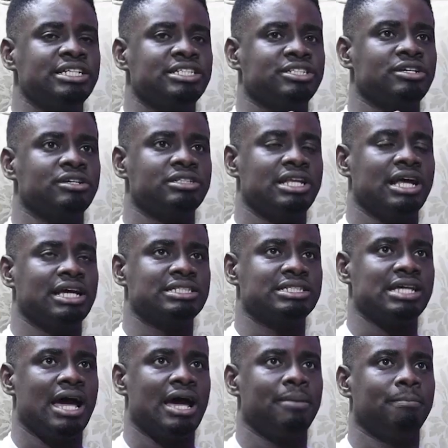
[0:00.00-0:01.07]
is so that
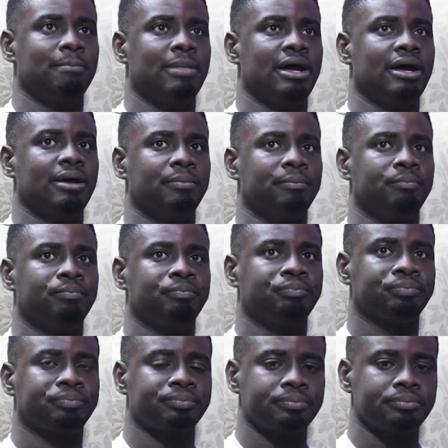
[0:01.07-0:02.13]
I'm. Um,
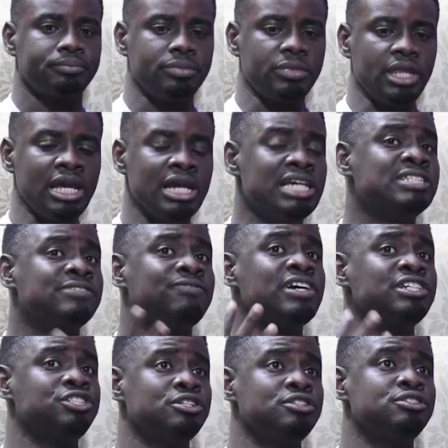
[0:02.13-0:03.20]
it's
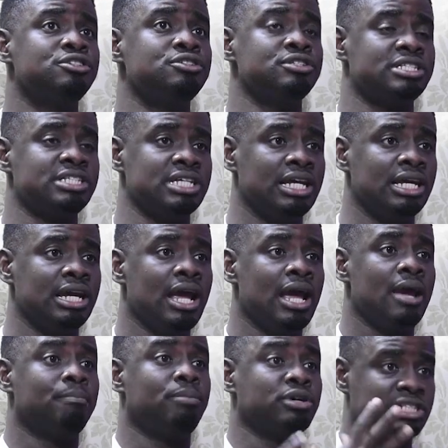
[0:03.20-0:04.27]
fashioned to see
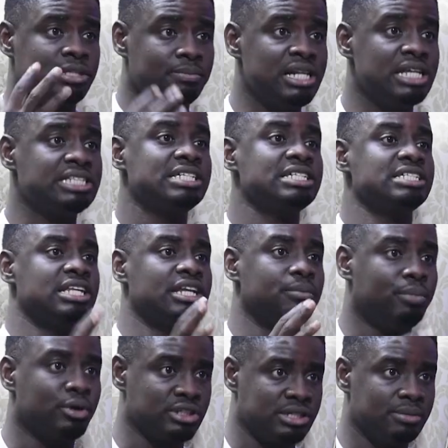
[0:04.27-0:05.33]
possibilities and
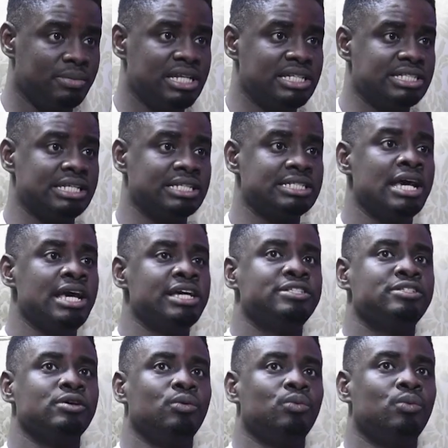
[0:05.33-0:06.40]
impossibilities.
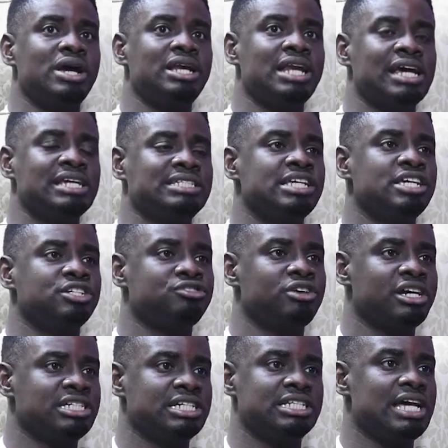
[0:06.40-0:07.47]
So when I see a
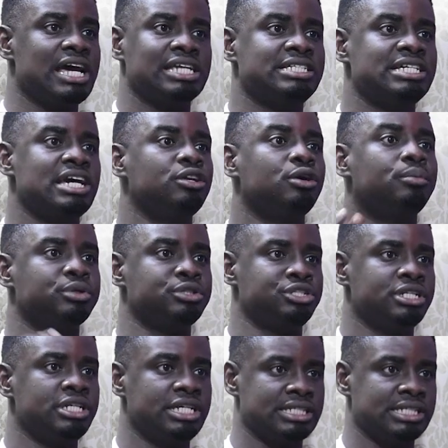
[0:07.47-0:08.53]
tragedy, I see an
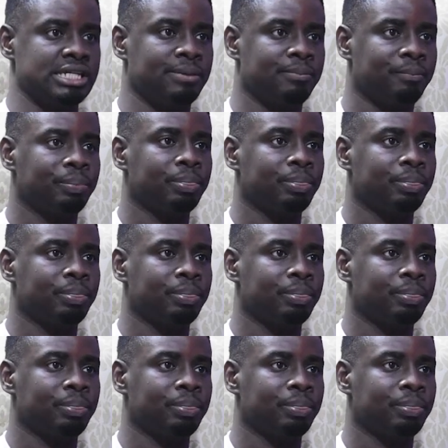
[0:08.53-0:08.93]
opportunity.